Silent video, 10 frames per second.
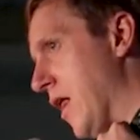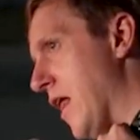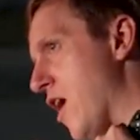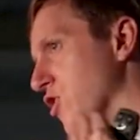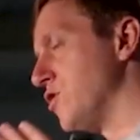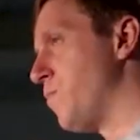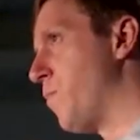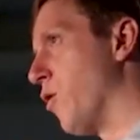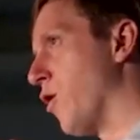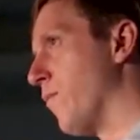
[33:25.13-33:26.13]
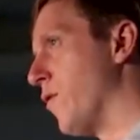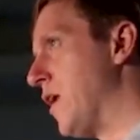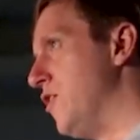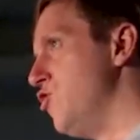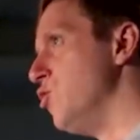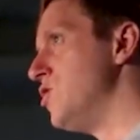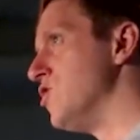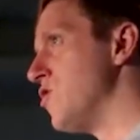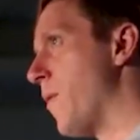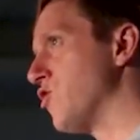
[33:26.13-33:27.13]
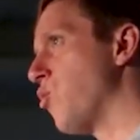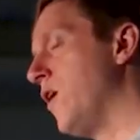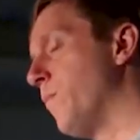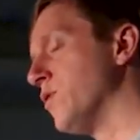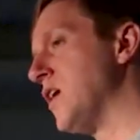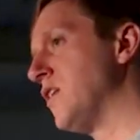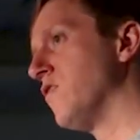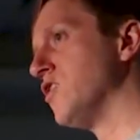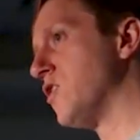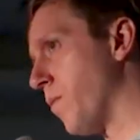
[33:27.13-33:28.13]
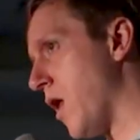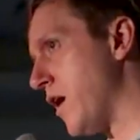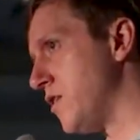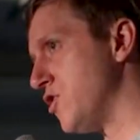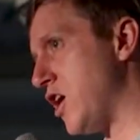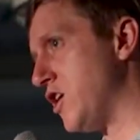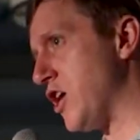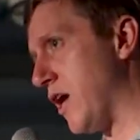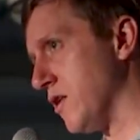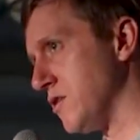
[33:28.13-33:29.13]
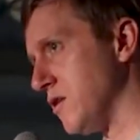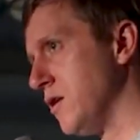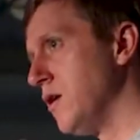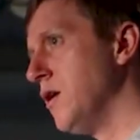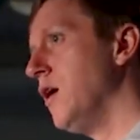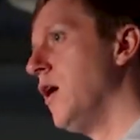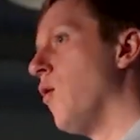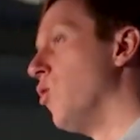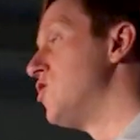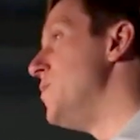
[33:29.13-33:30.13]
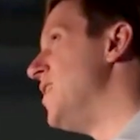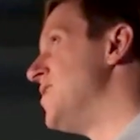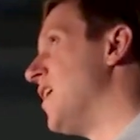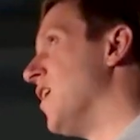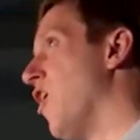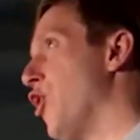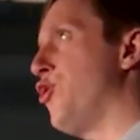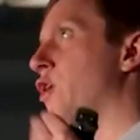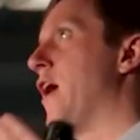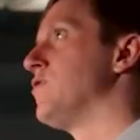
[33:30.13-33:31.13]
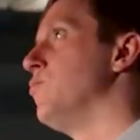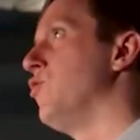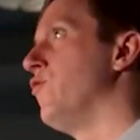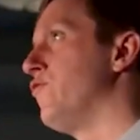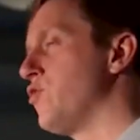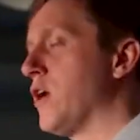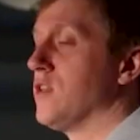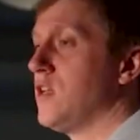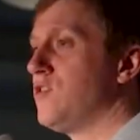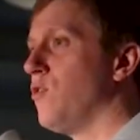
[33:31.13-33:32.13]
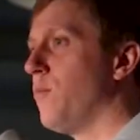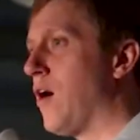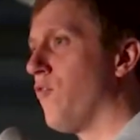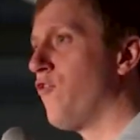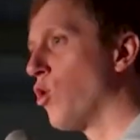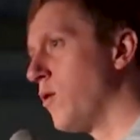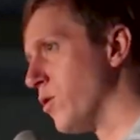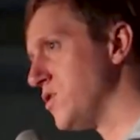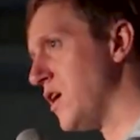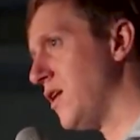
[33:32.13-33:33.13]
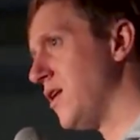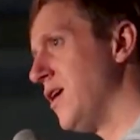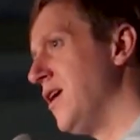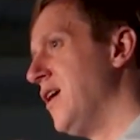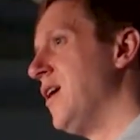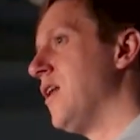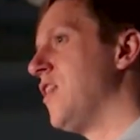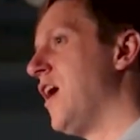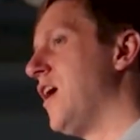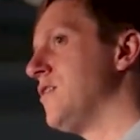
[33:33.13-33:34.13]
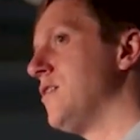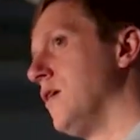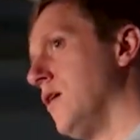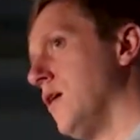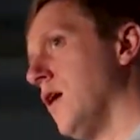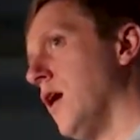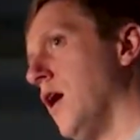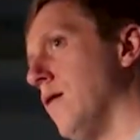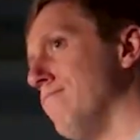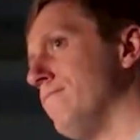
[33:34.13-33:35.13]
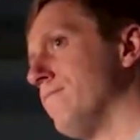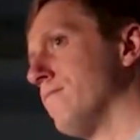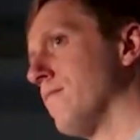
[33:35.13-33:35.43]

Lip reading: allows or induces about 20% of the supply to change hands, which means that a 100x move translates to about 40%. That um,